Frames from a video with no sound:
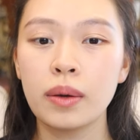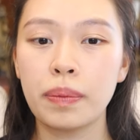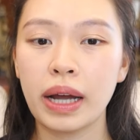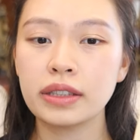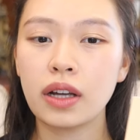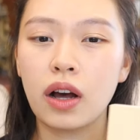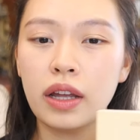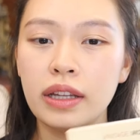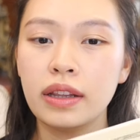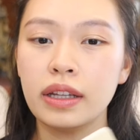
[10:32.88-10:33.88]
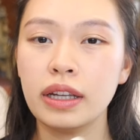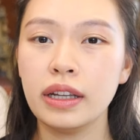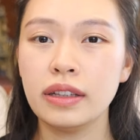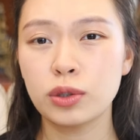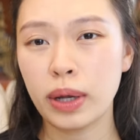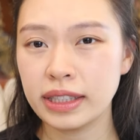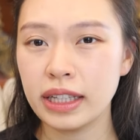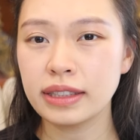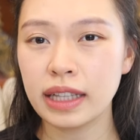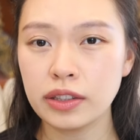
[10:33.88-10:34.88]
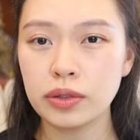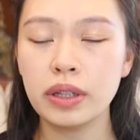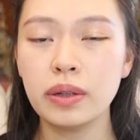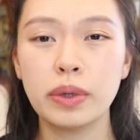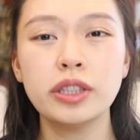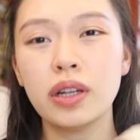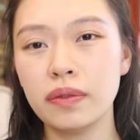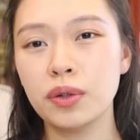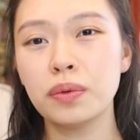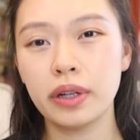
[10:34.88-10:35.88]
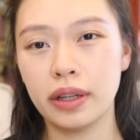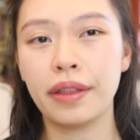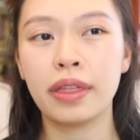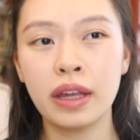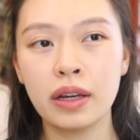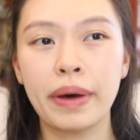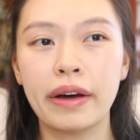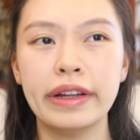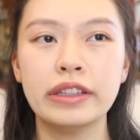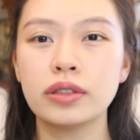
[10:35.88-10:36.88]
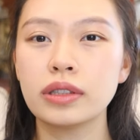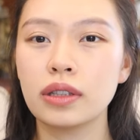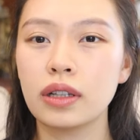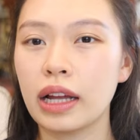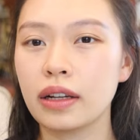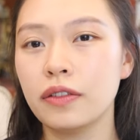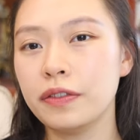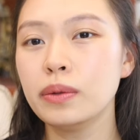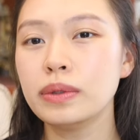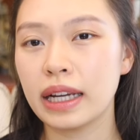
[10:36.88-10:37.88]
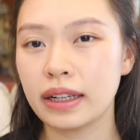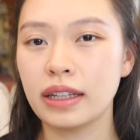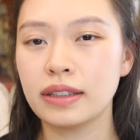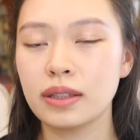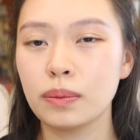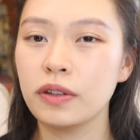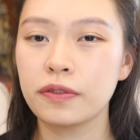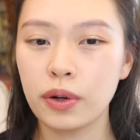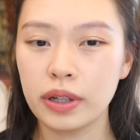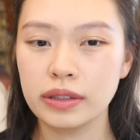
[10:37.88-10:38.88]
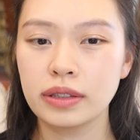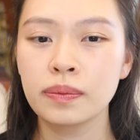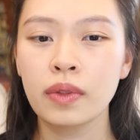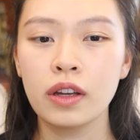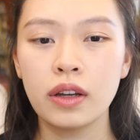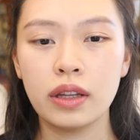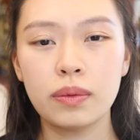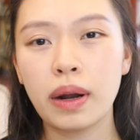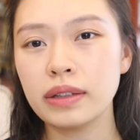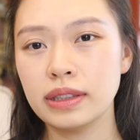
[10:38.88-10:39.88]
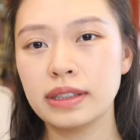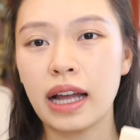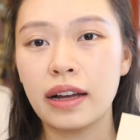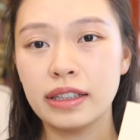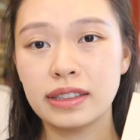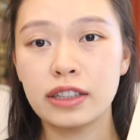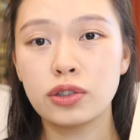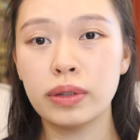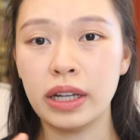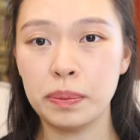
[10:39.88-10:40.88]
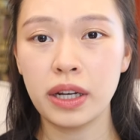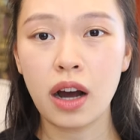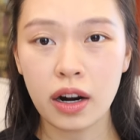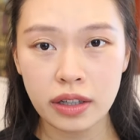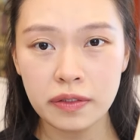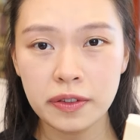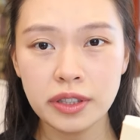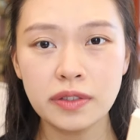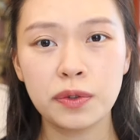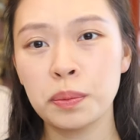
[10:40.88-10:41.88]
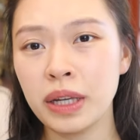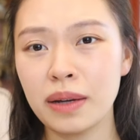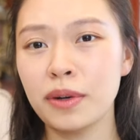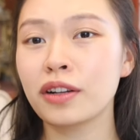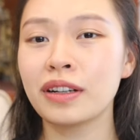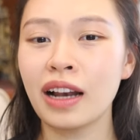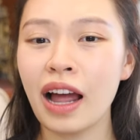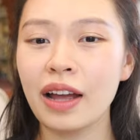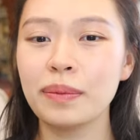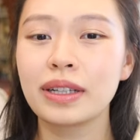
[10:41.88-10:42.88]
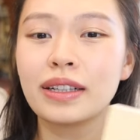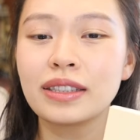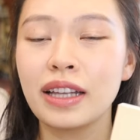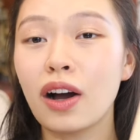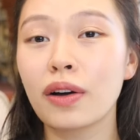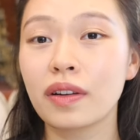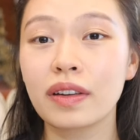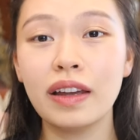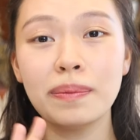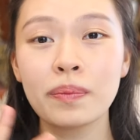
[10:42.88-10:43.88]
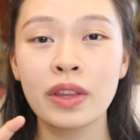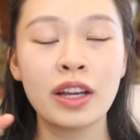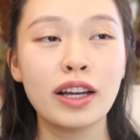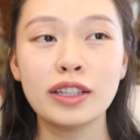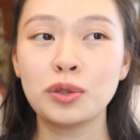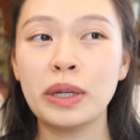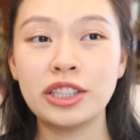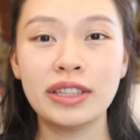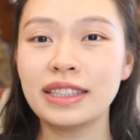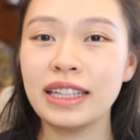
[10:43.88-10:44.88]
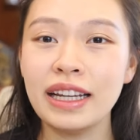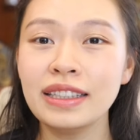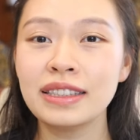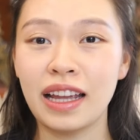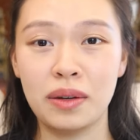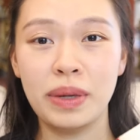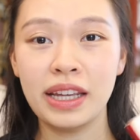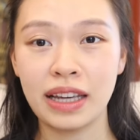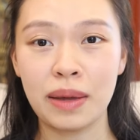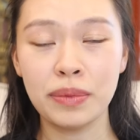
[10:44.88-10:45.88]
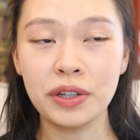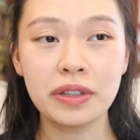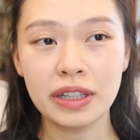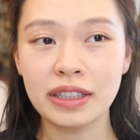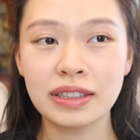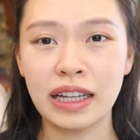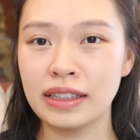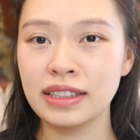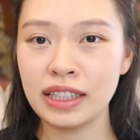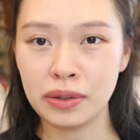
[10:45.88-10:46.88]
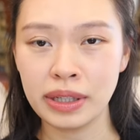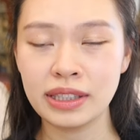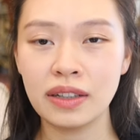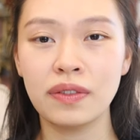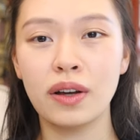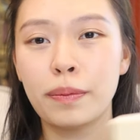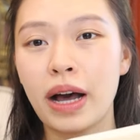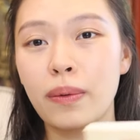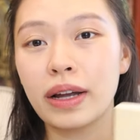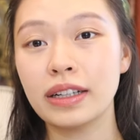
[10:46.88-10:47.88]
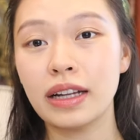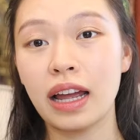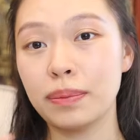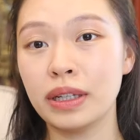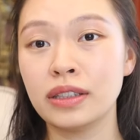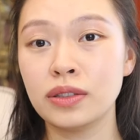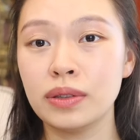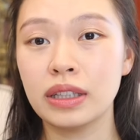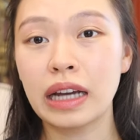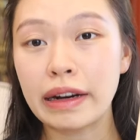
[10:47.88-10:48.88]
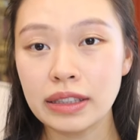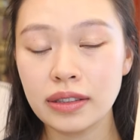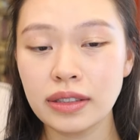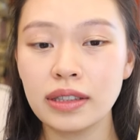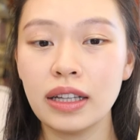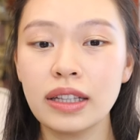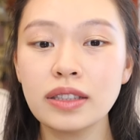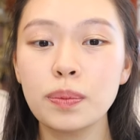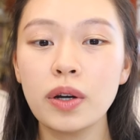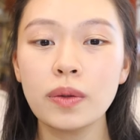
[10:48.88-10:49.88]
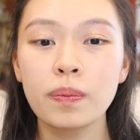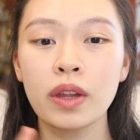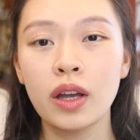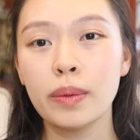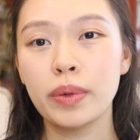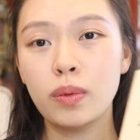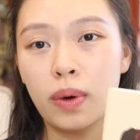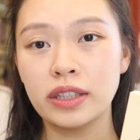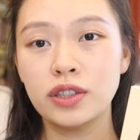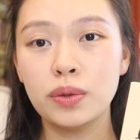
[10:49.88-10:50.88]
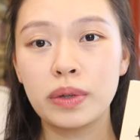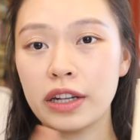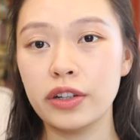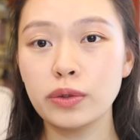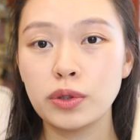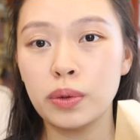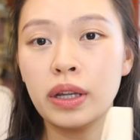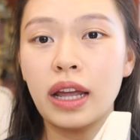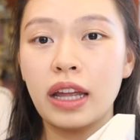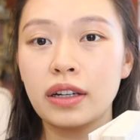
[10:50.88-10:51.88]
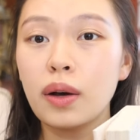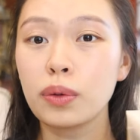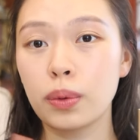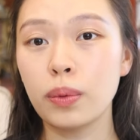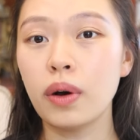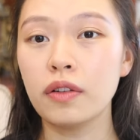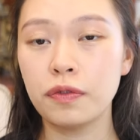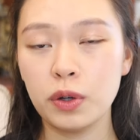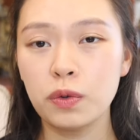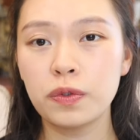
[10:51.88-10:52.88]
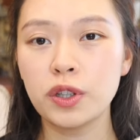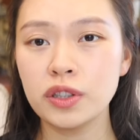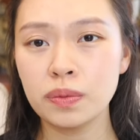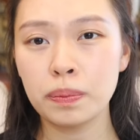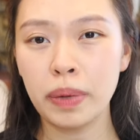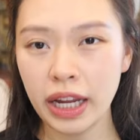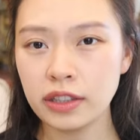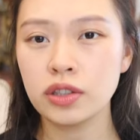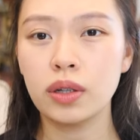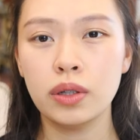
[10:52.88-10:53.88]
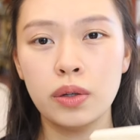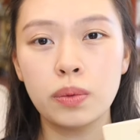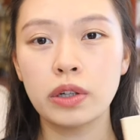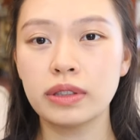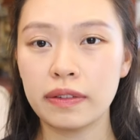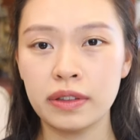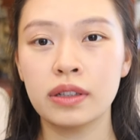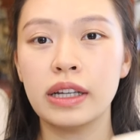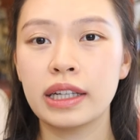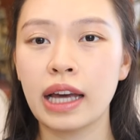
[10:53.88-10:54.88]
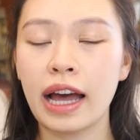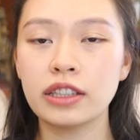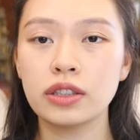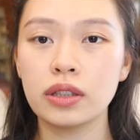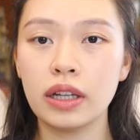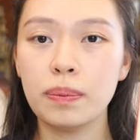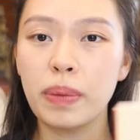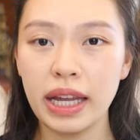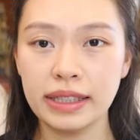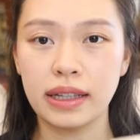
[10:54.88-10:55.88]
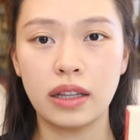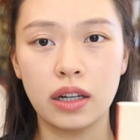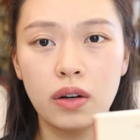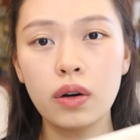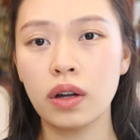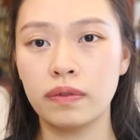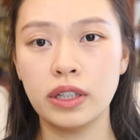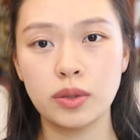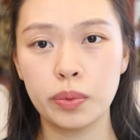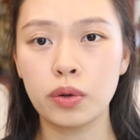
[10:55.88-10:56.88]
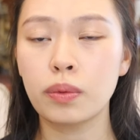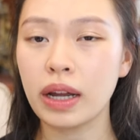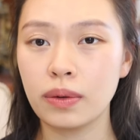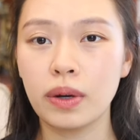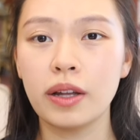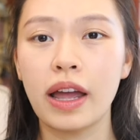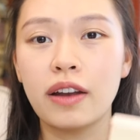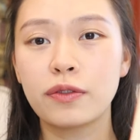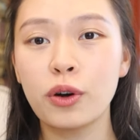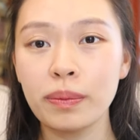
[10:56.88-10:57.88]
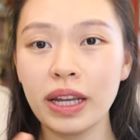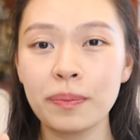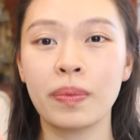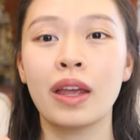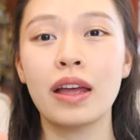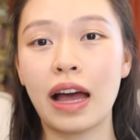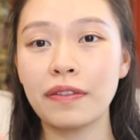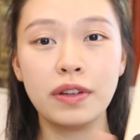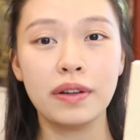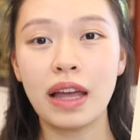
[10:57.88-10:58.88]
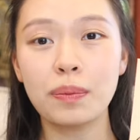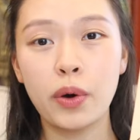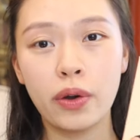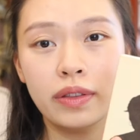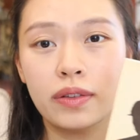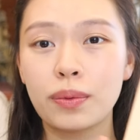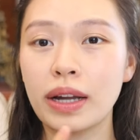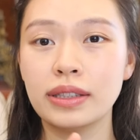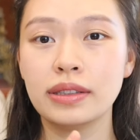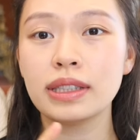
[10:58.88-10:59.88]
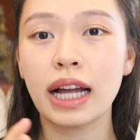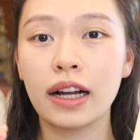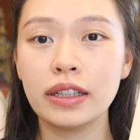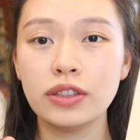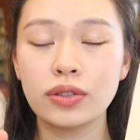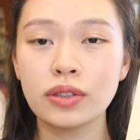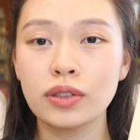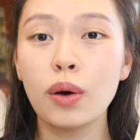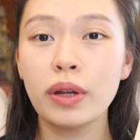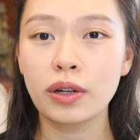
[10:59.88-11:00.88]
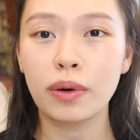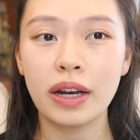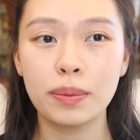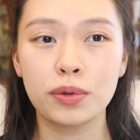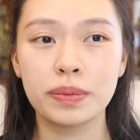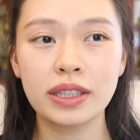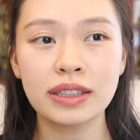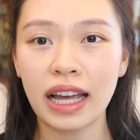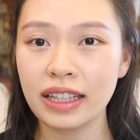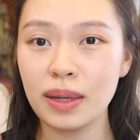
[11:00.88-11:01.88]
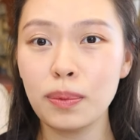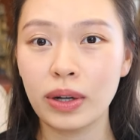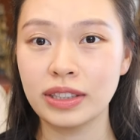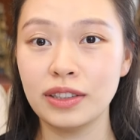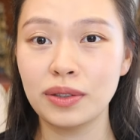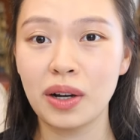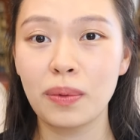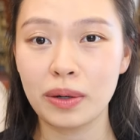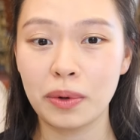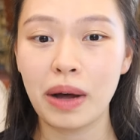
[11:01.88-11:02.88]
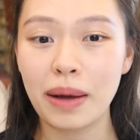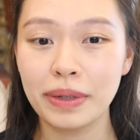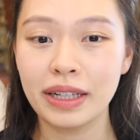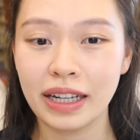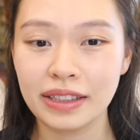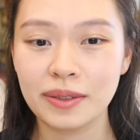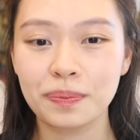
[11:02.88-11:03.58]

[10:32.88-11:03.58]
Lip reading: back in the 20th century, which if you really think about it, it's just like a few decades before us. The writing style is actually a bit hard at first for me, I'm not gonna lie, because the author keeps switching scenes and being ambiguous and secretive about what happened to the characters in this book. But once you get used to it and go through a few first page, you will definitely catch the pace and the hook of this book right away. And for me, after that point, the writing style is just so incredible because I keep wanting to know what will happen next.